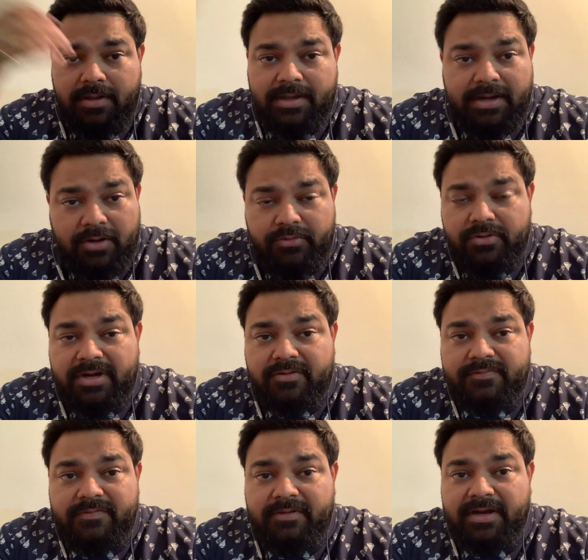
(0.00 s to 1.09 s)
and how do you get, a,
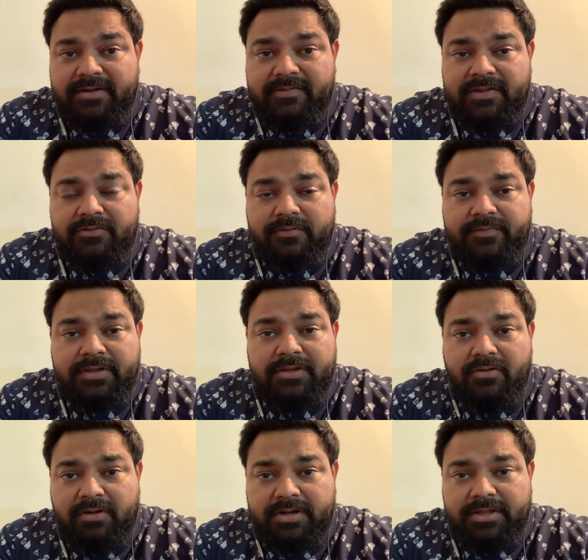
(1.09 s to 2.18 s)
get sense of
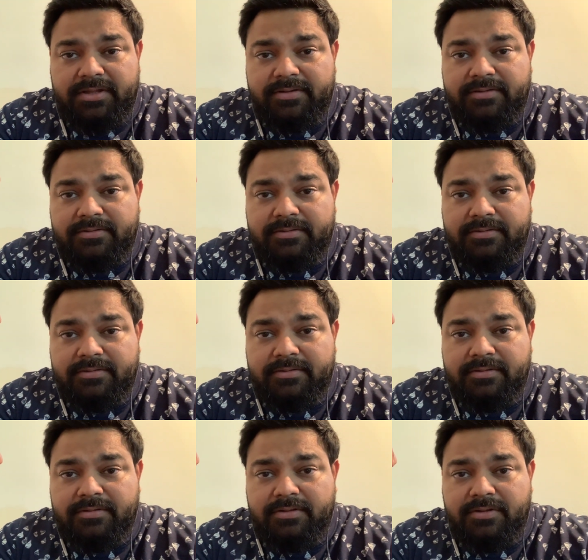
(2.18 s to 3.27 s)
security?
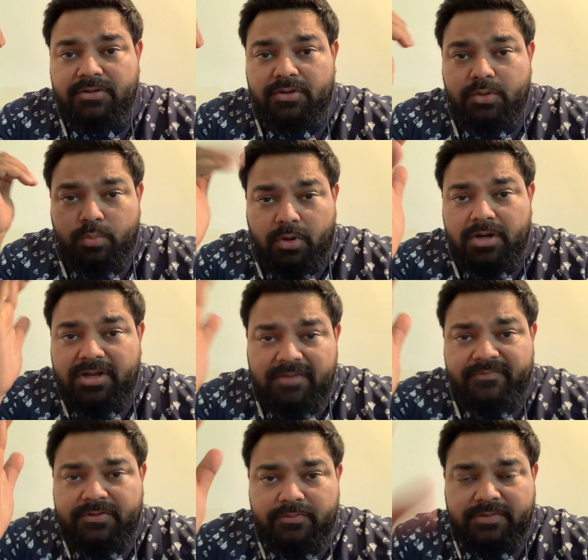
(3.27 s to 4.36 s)
What
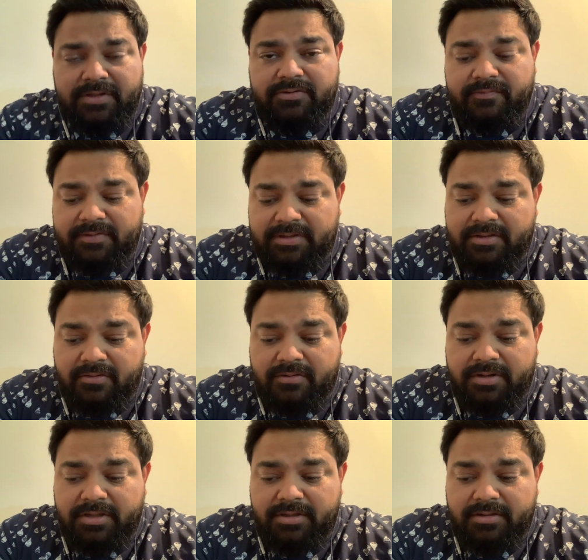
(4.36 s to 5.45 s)
gives you sense of
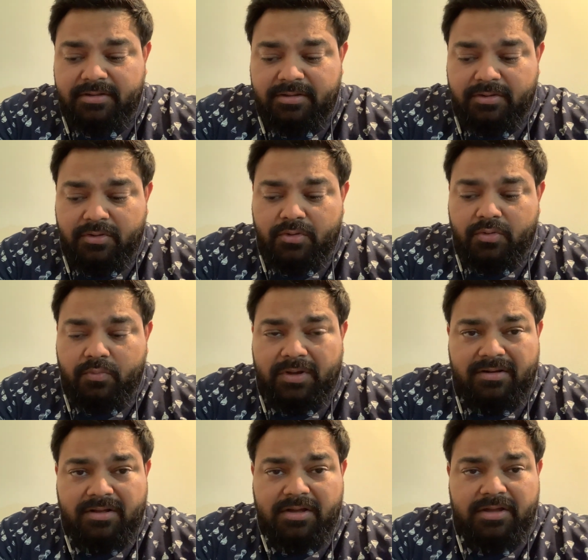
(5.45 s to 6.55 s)
security?
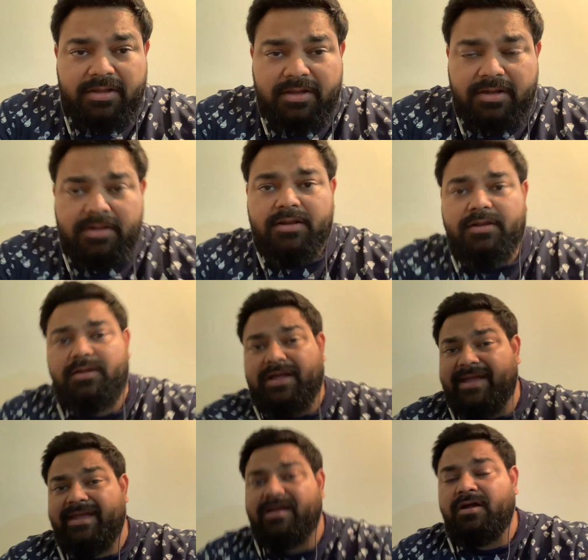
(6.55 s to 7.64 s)
Well,
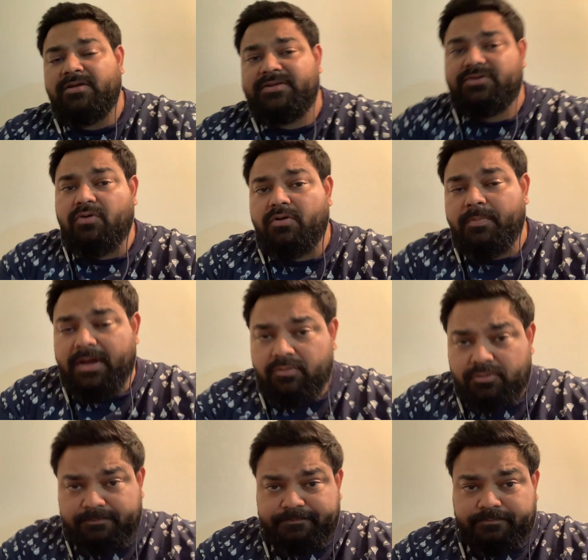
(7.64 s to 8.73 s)
I can't talk about